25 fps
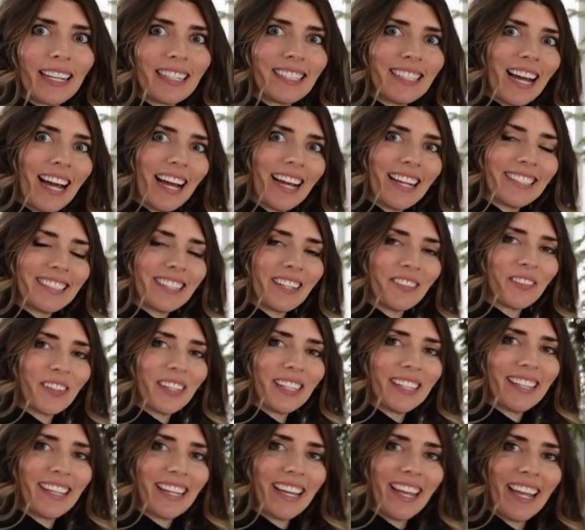it ties
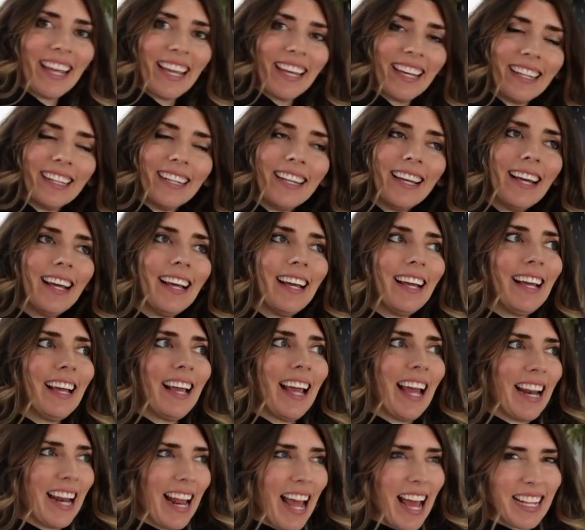everything in
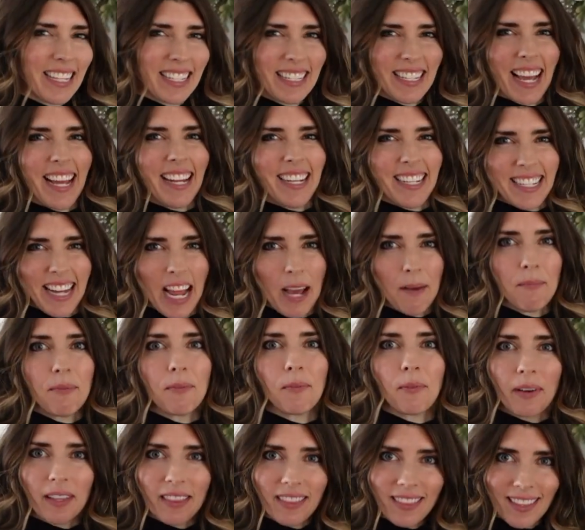and adds that
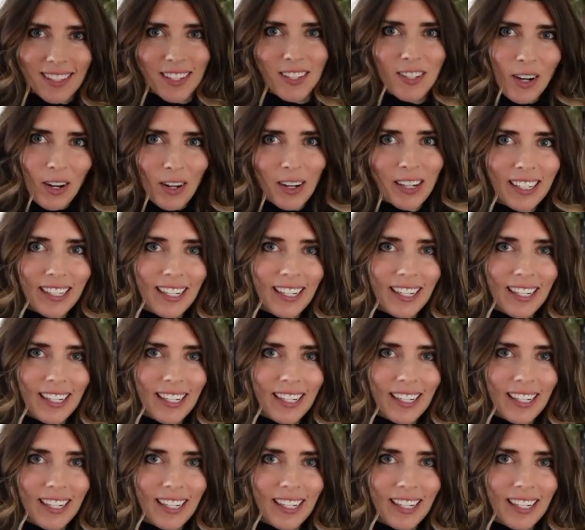depth with the dark